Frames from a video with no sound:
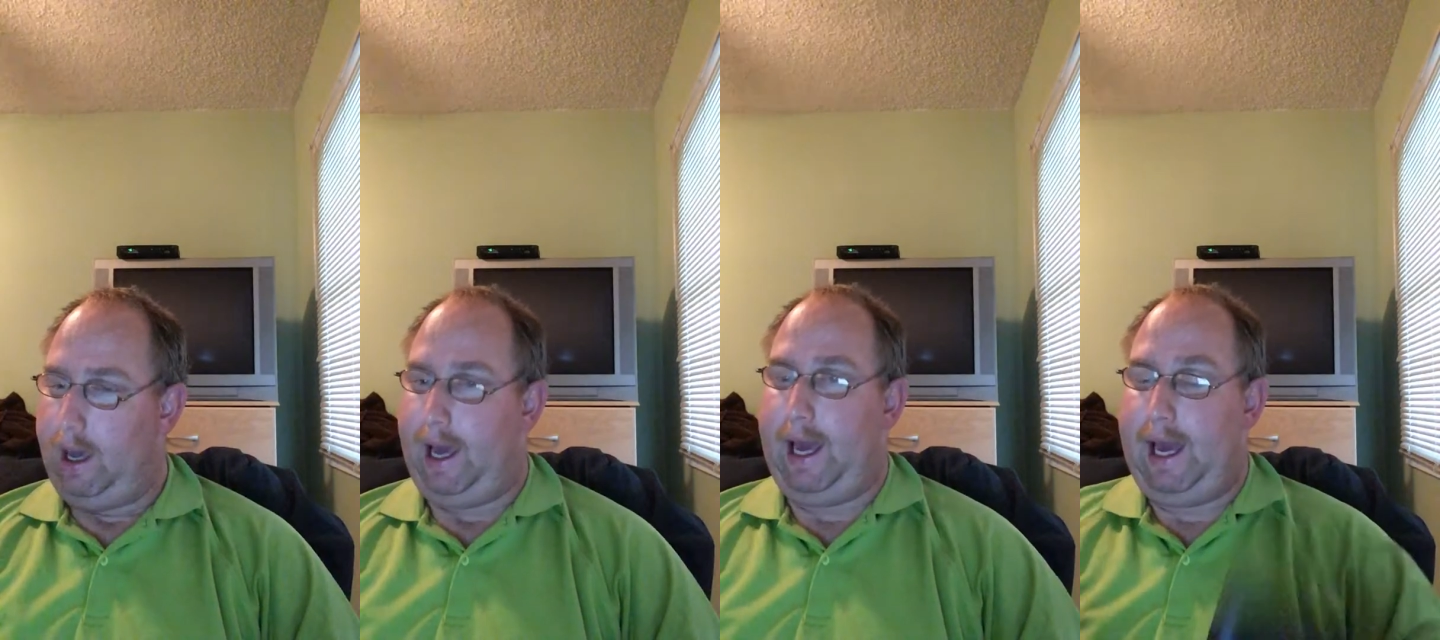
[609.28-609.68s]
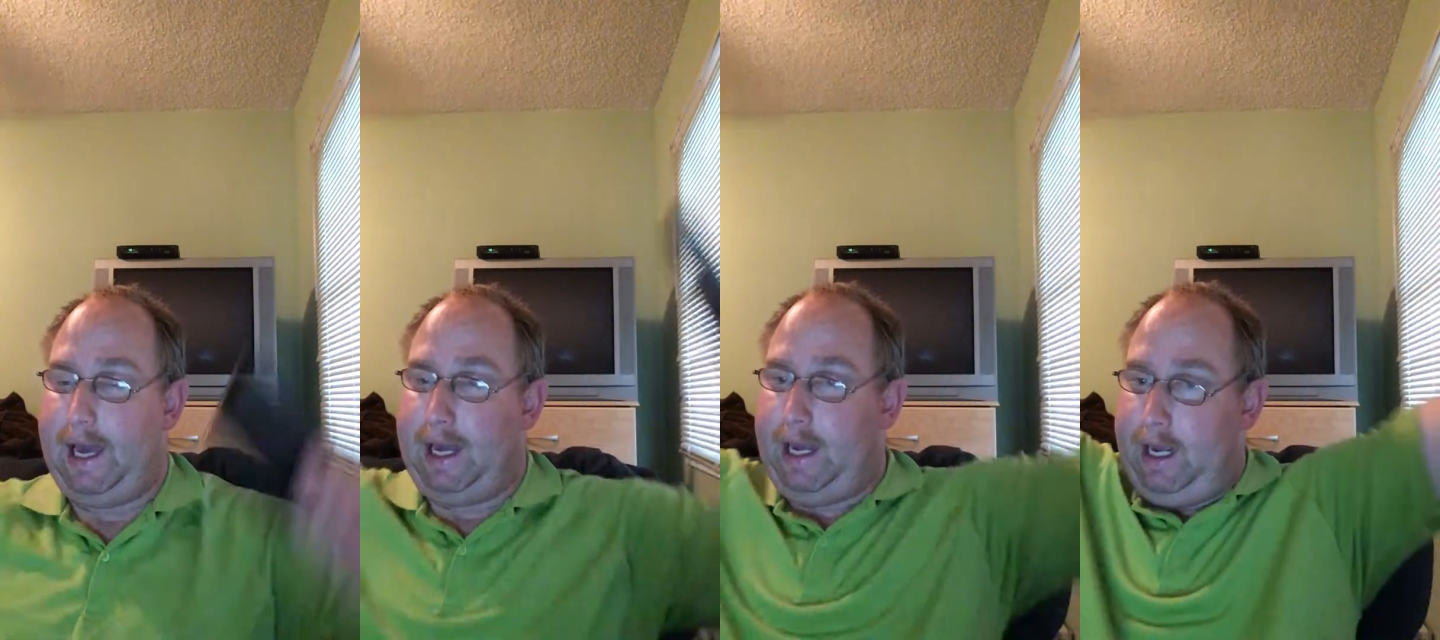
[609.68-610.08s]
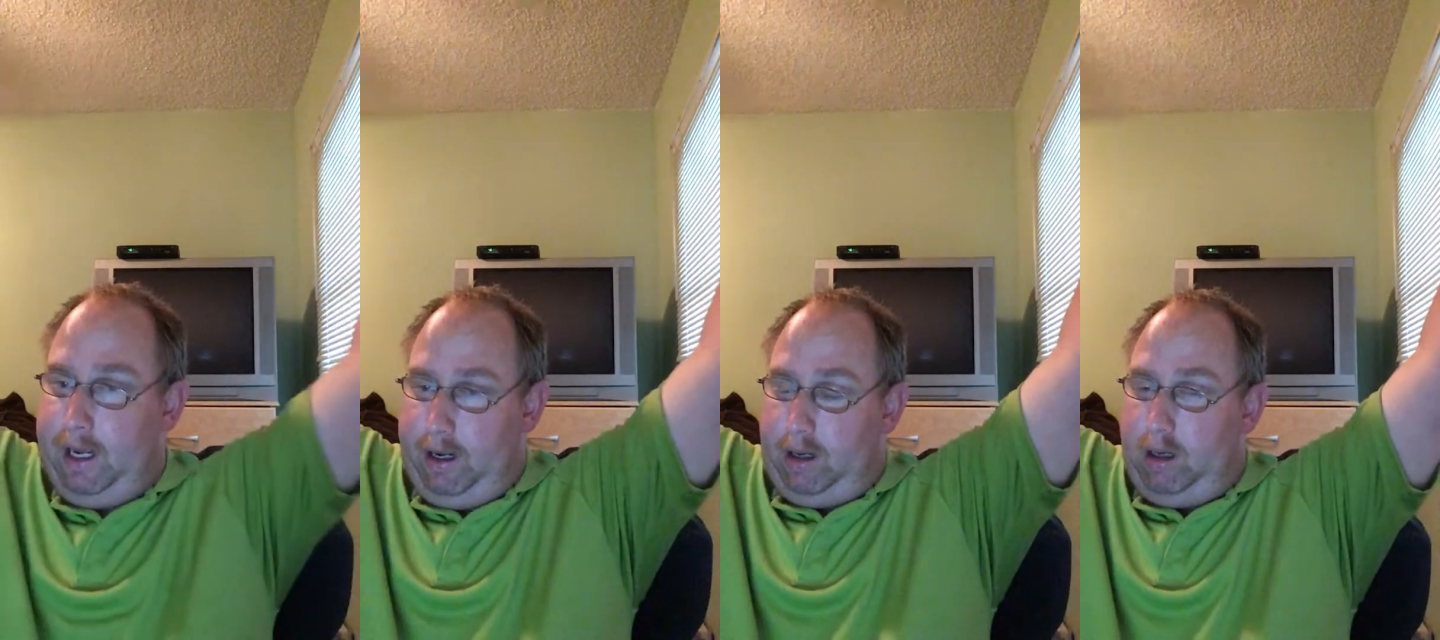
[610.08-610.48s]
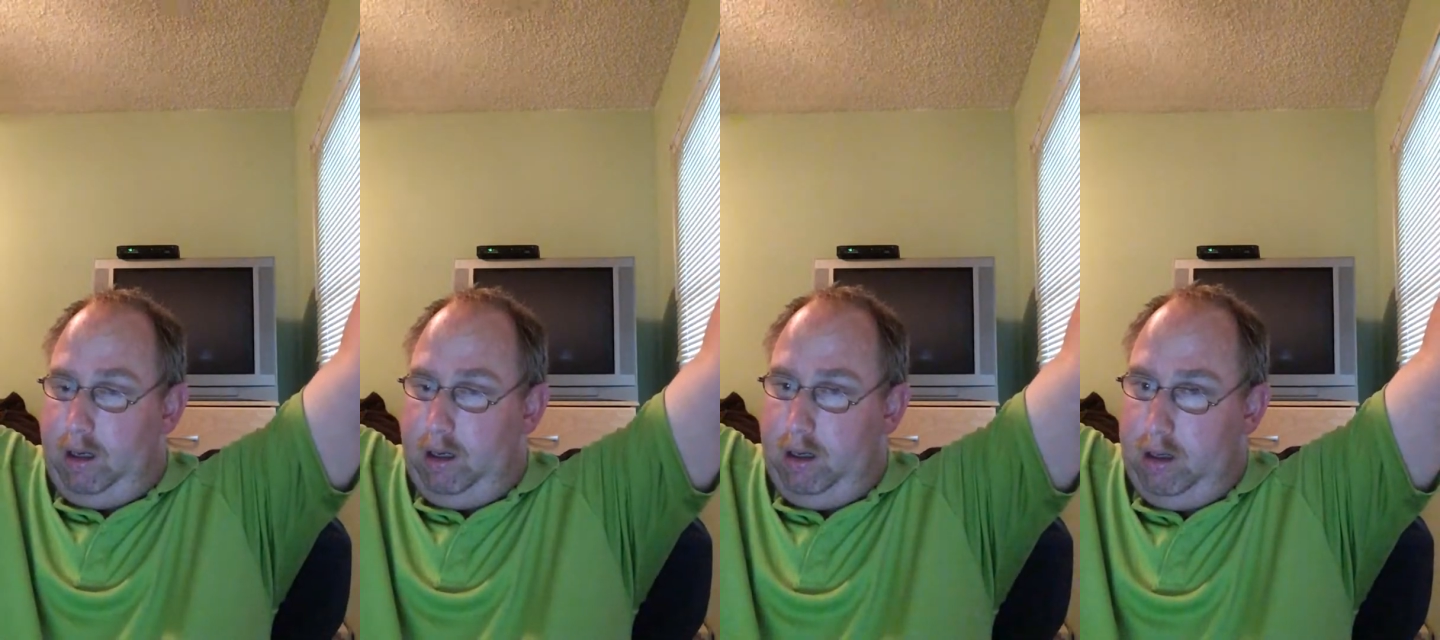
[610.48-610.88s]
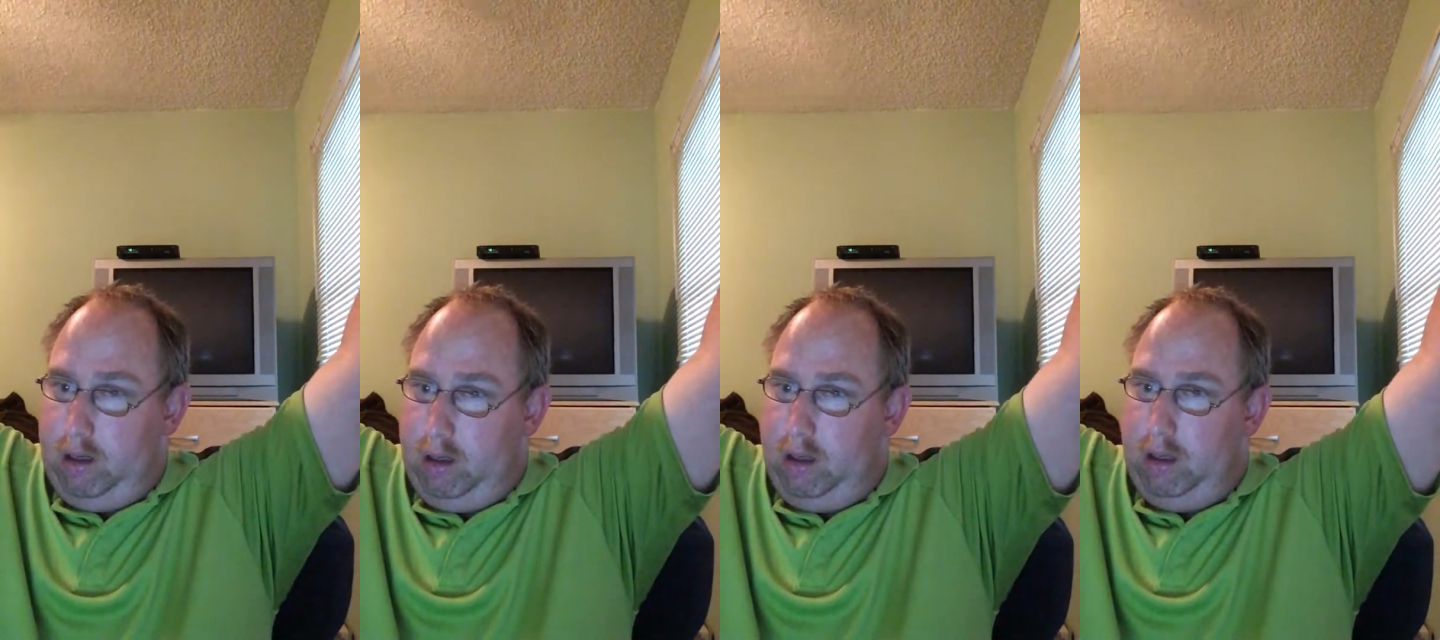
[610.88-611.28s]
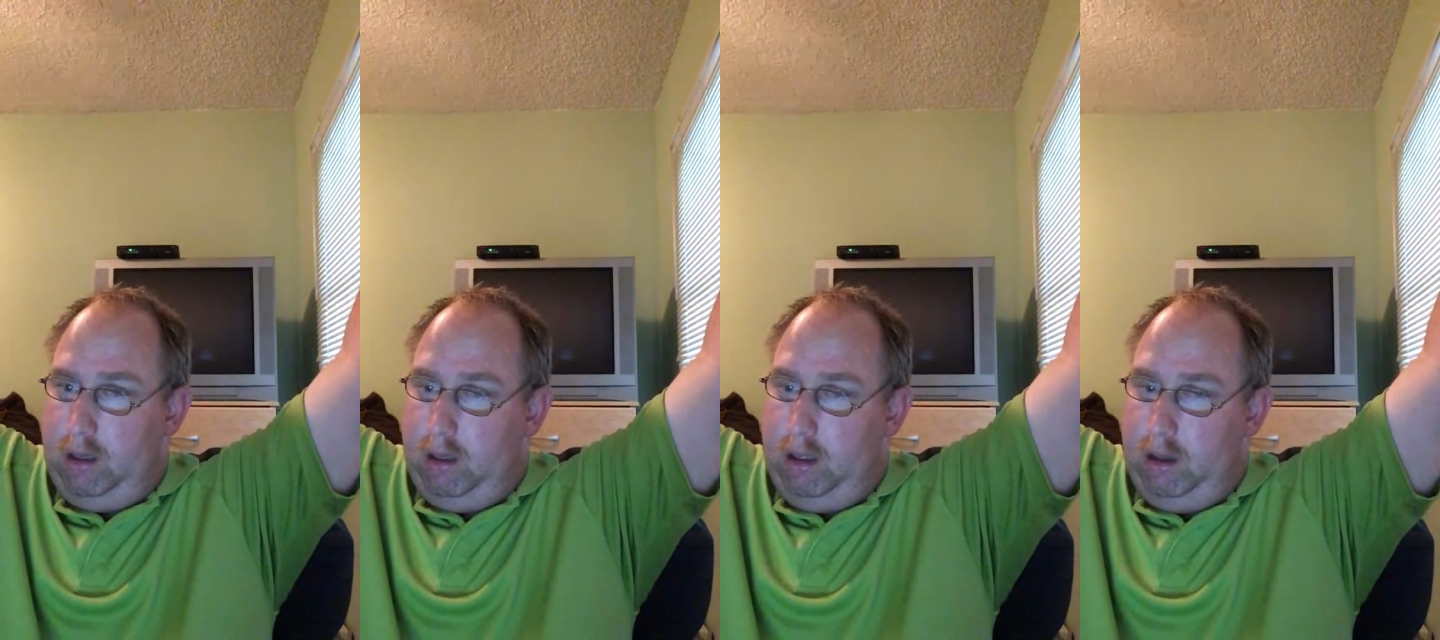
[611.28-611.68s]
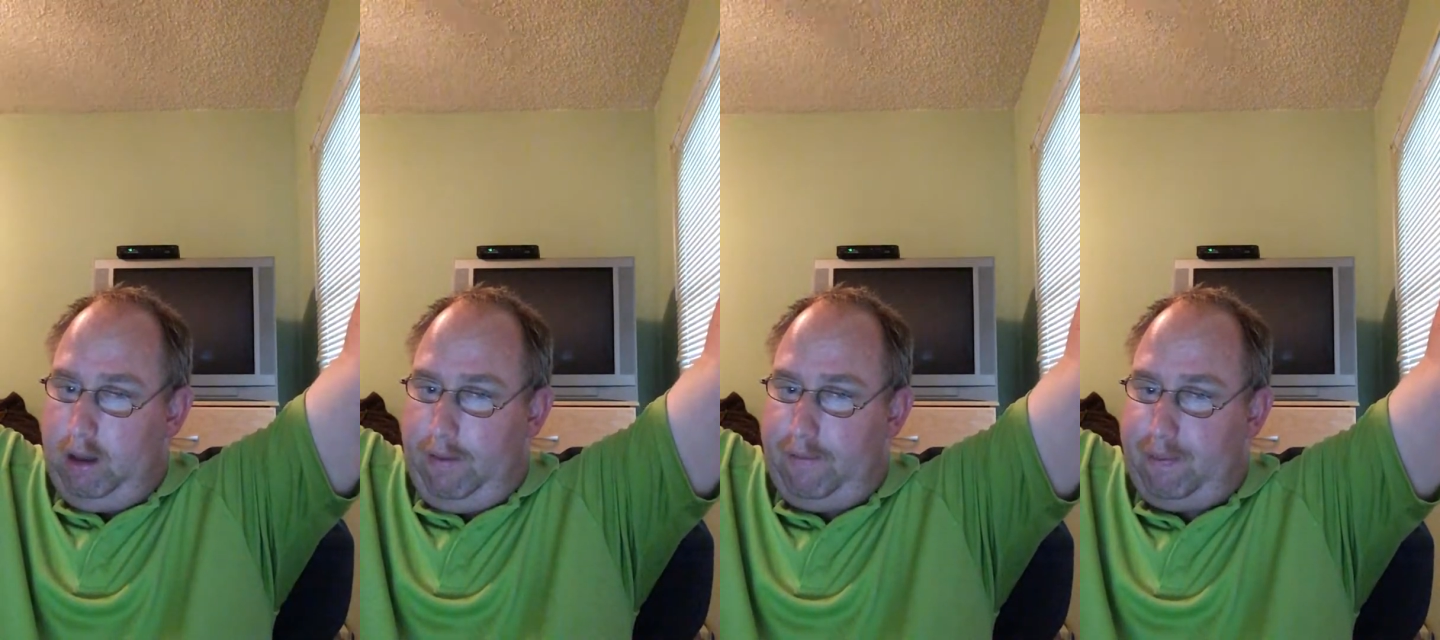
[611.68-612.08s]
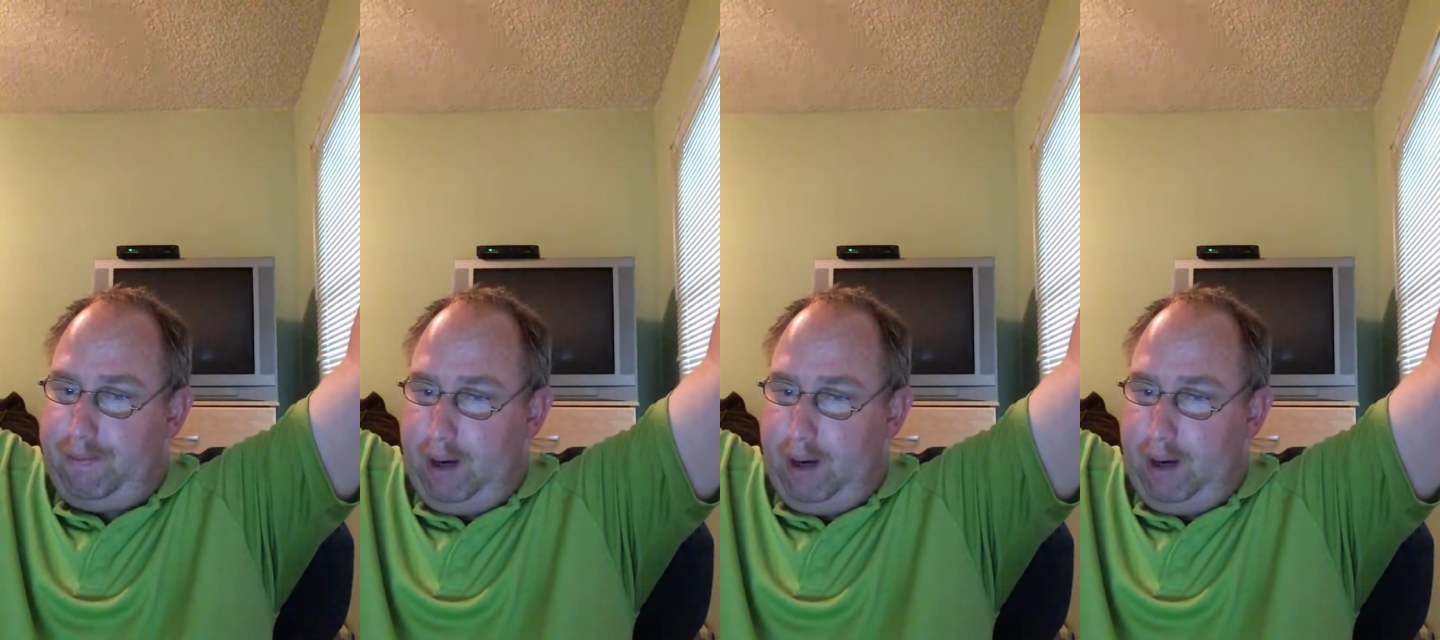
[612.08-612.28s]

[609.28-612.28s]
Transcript: Hey! They've